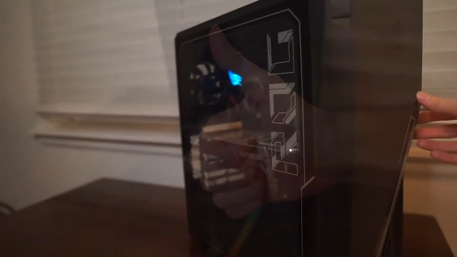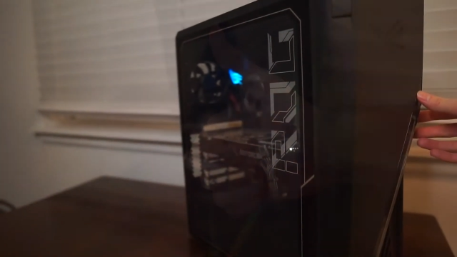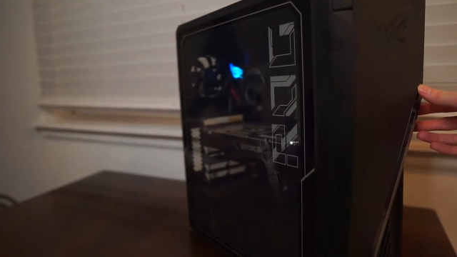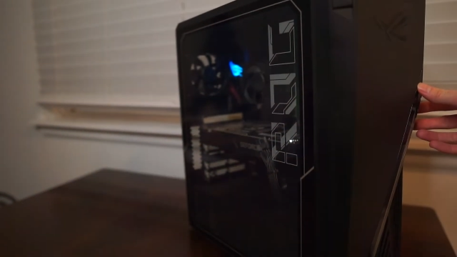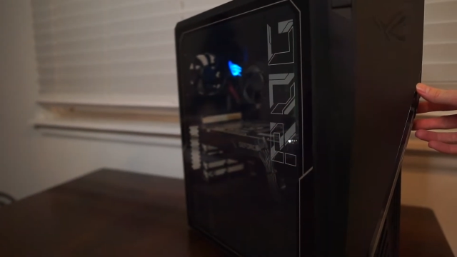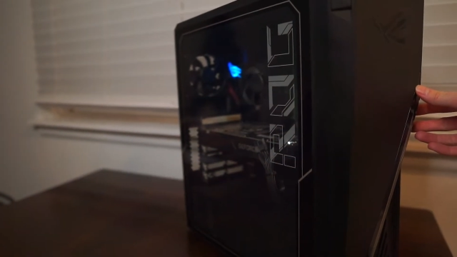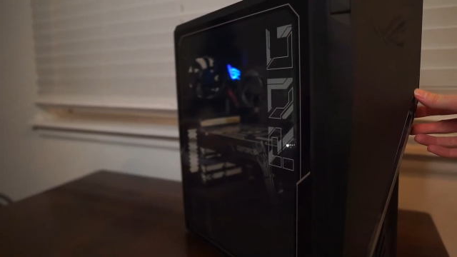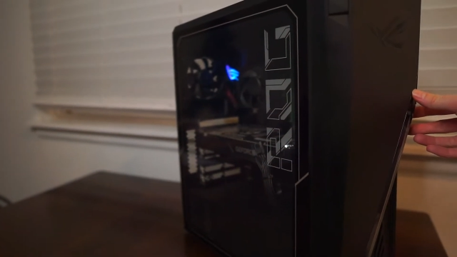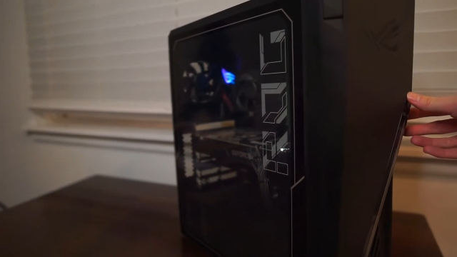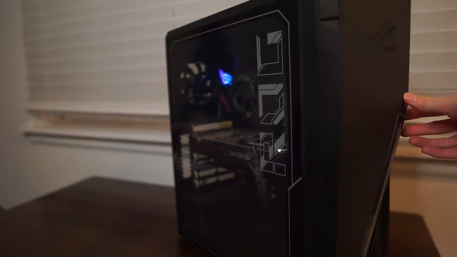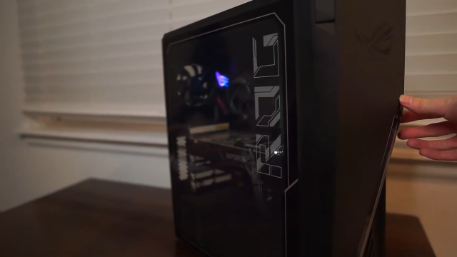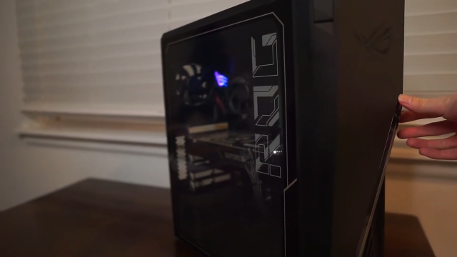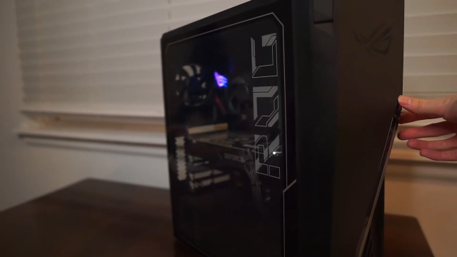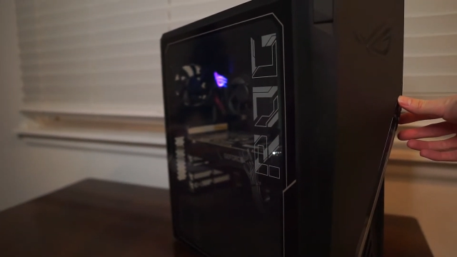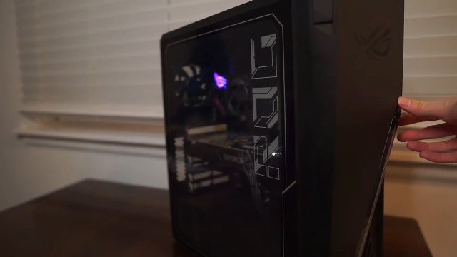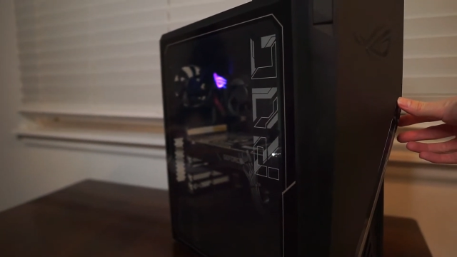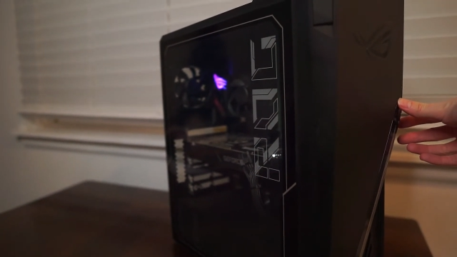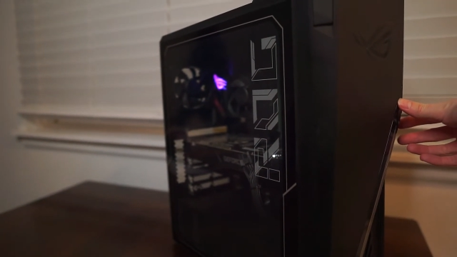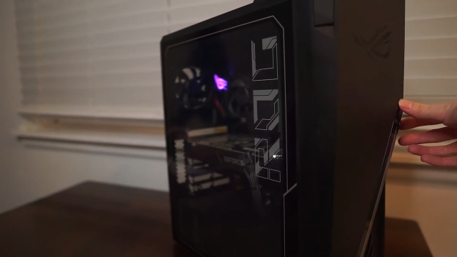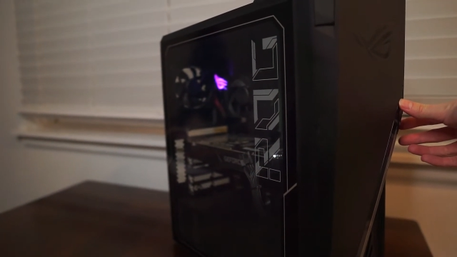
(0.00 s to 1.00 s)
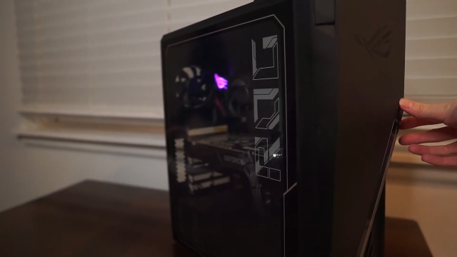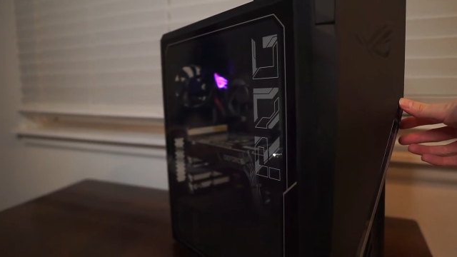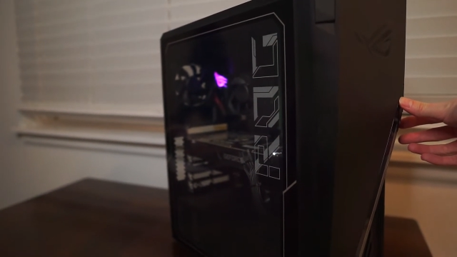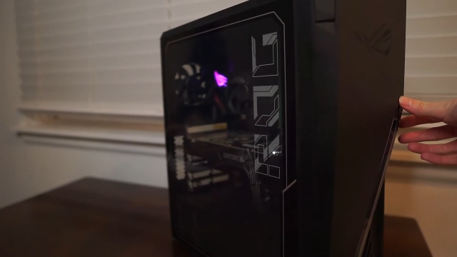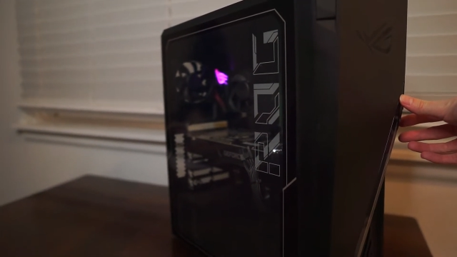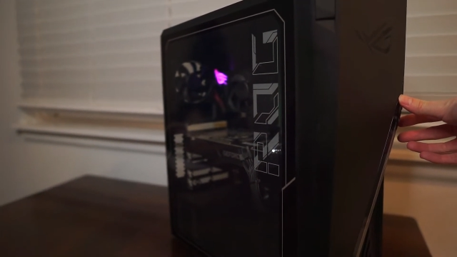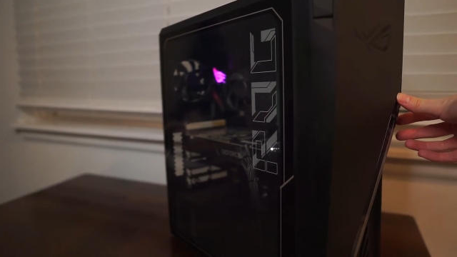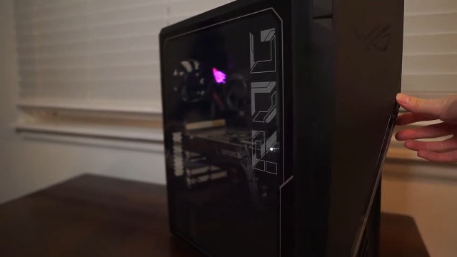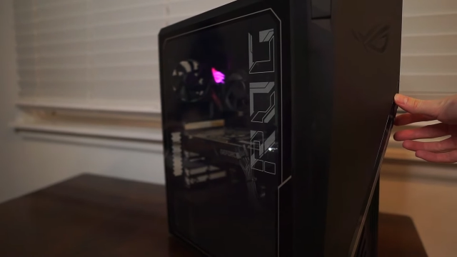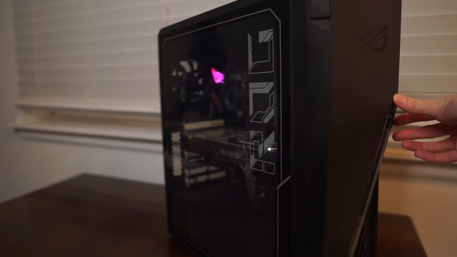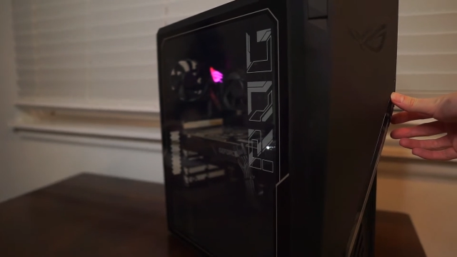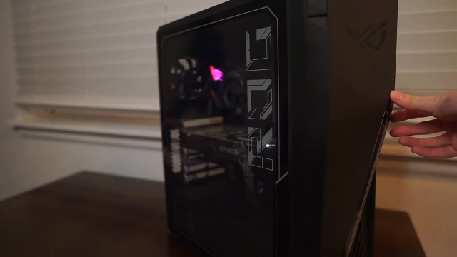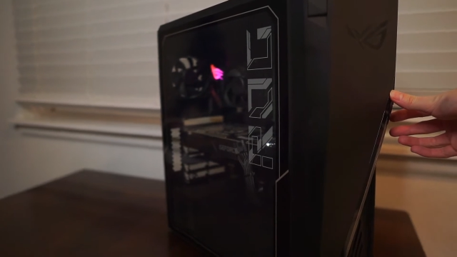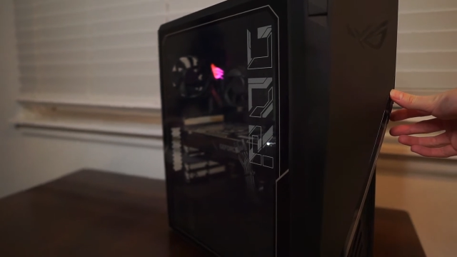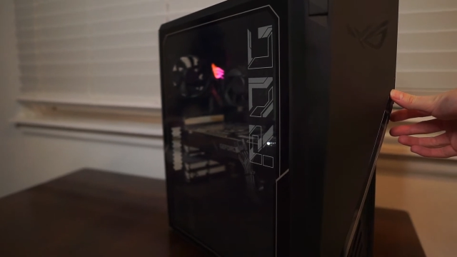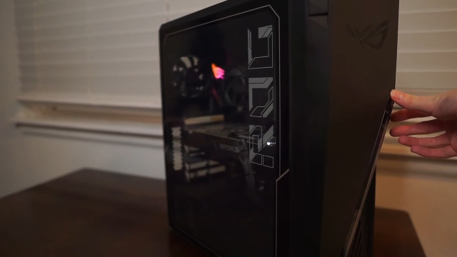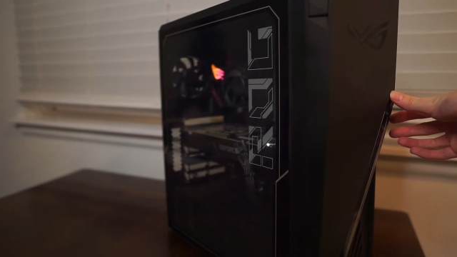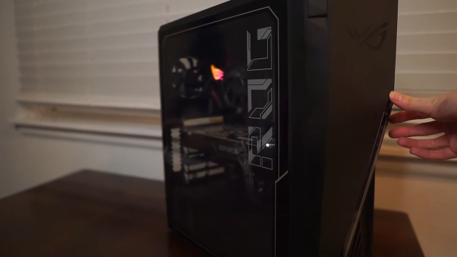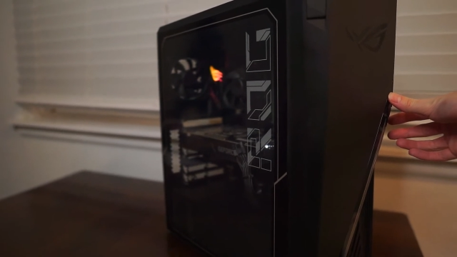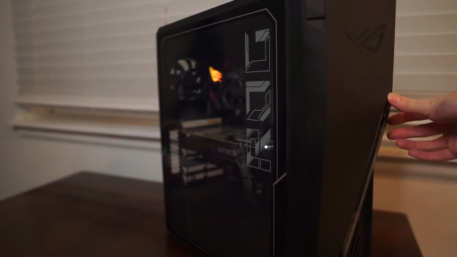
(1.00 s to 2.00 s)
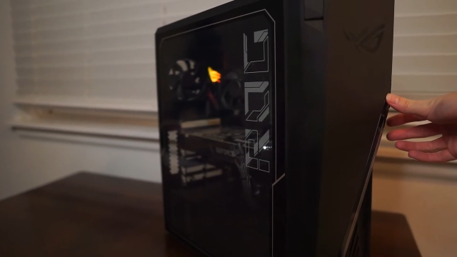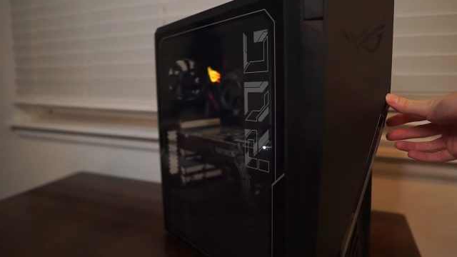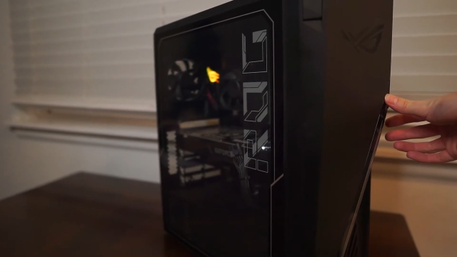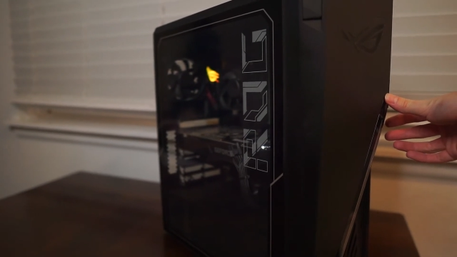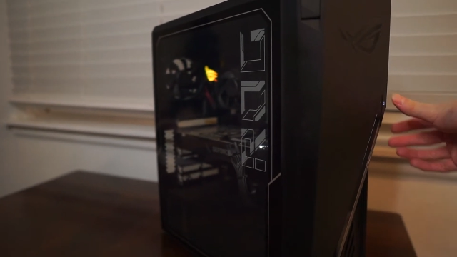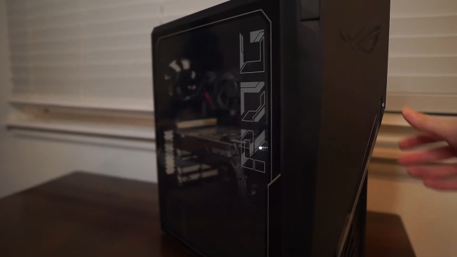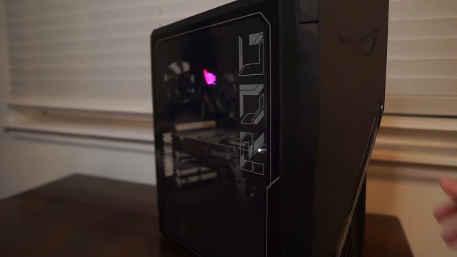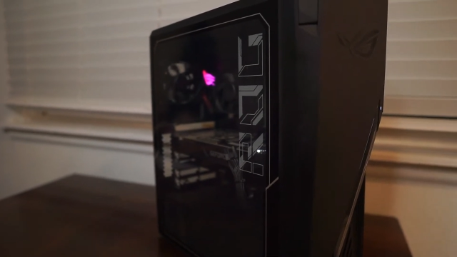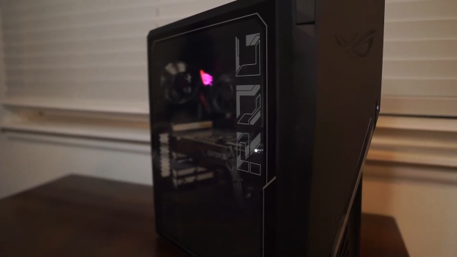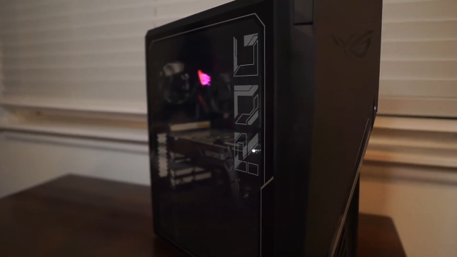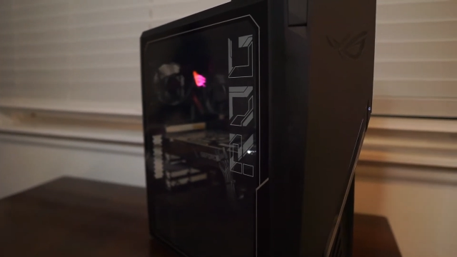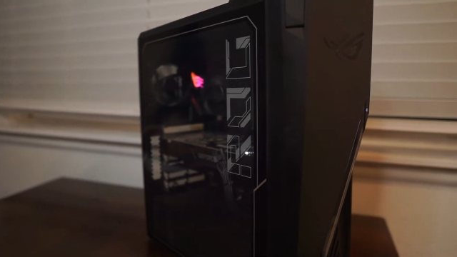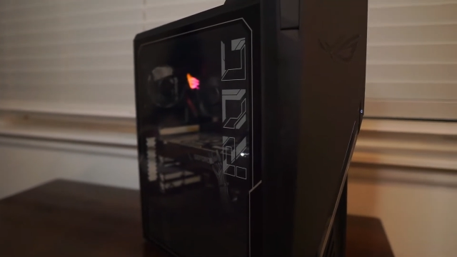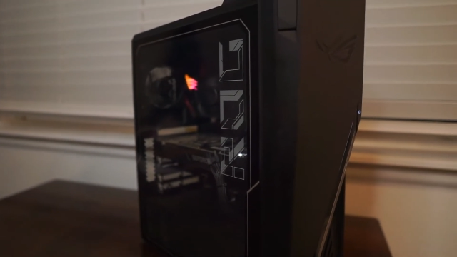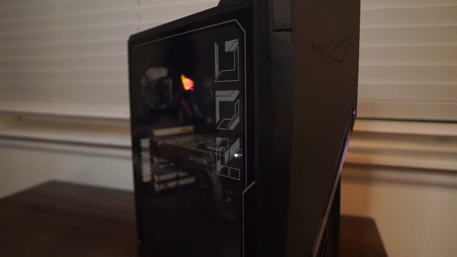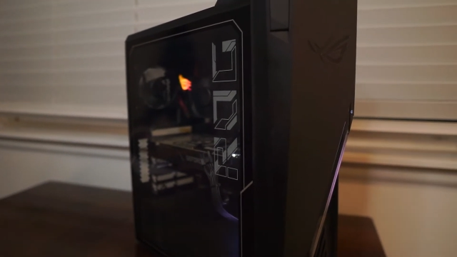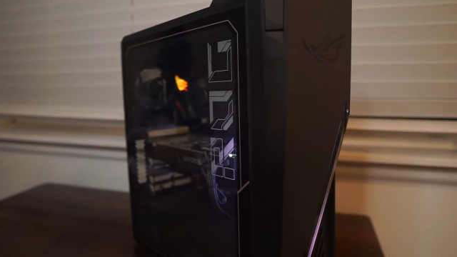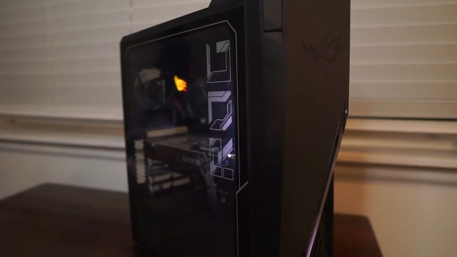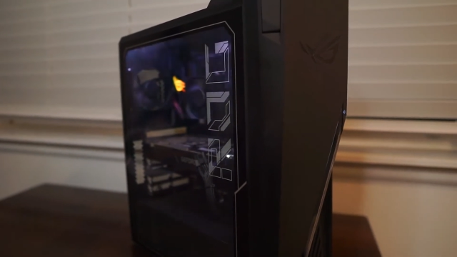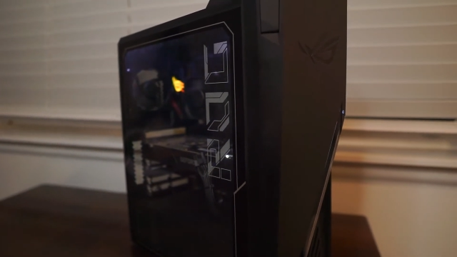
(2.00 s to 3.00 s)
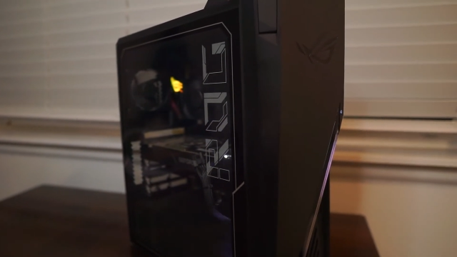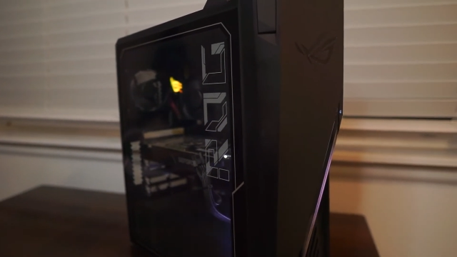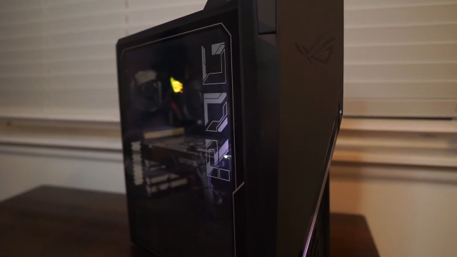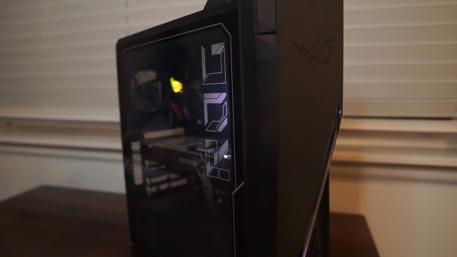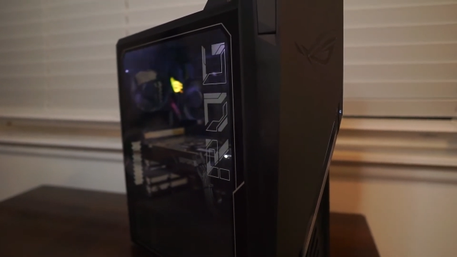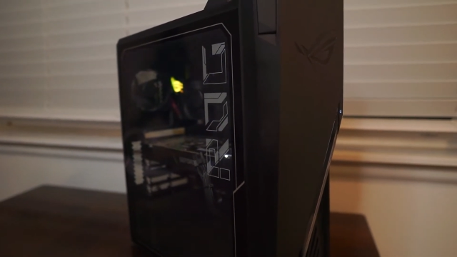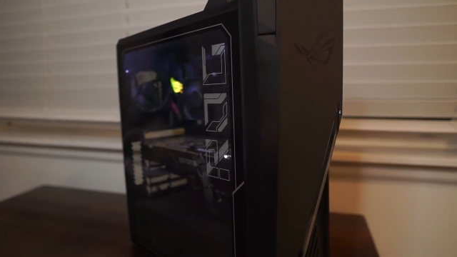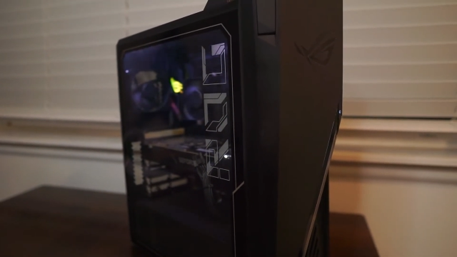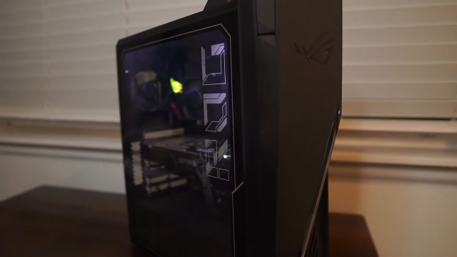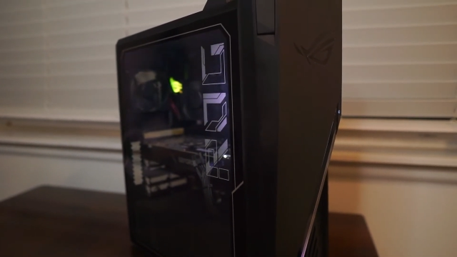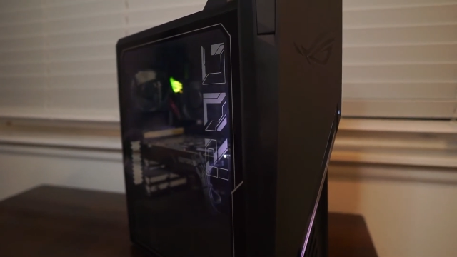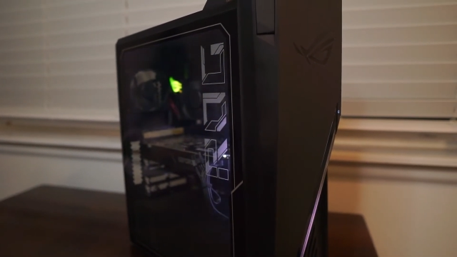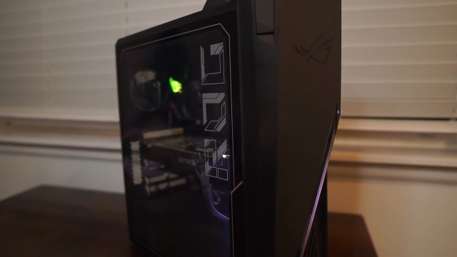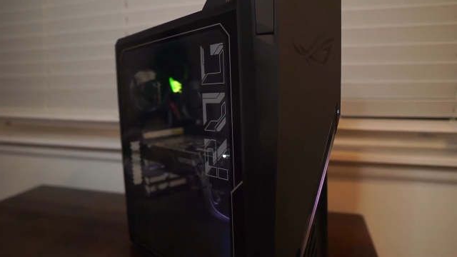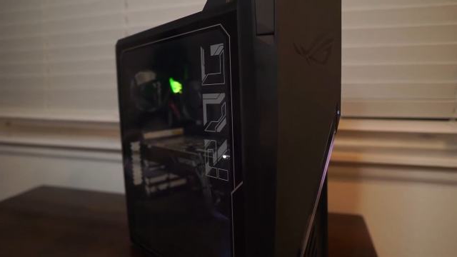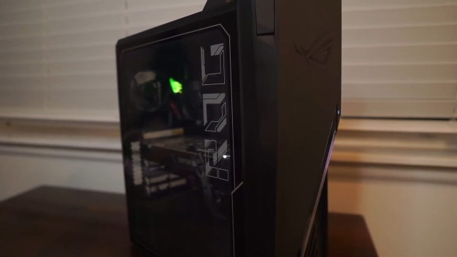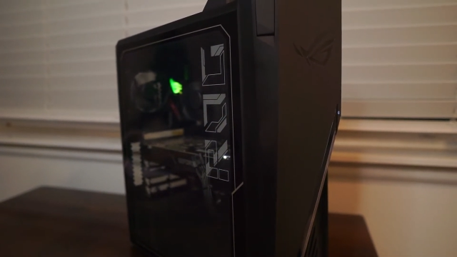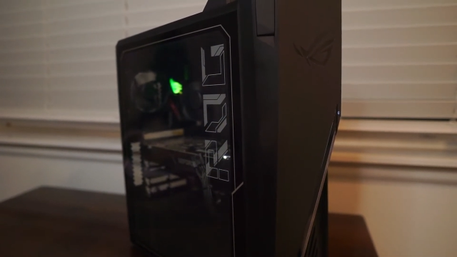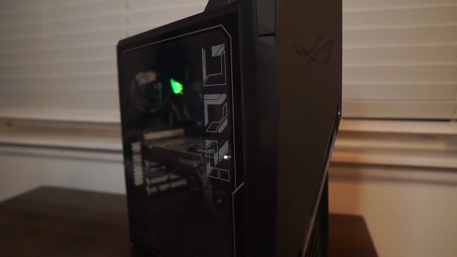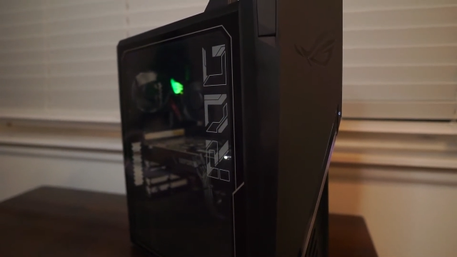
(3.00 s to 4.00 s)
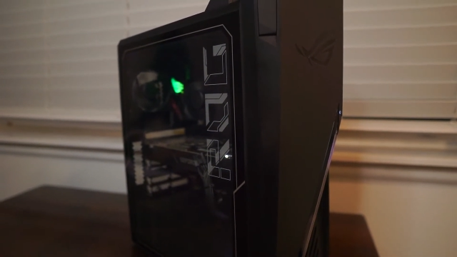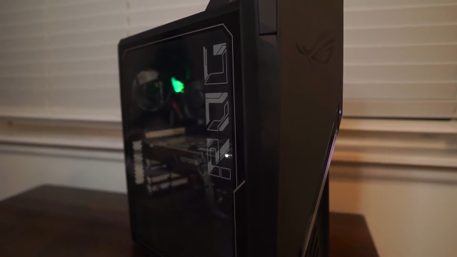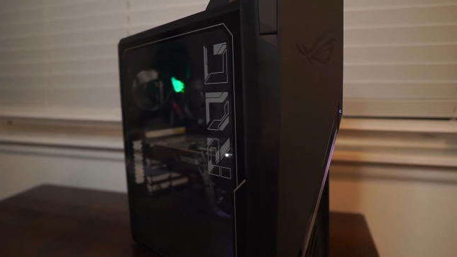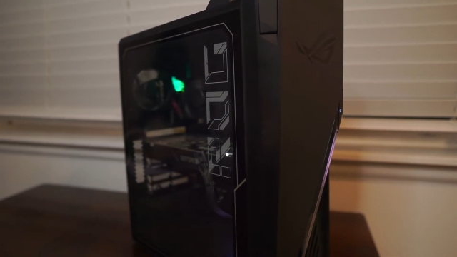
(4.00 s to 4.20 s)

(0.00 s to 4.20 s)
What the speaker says: Nobody's mouth can be seen.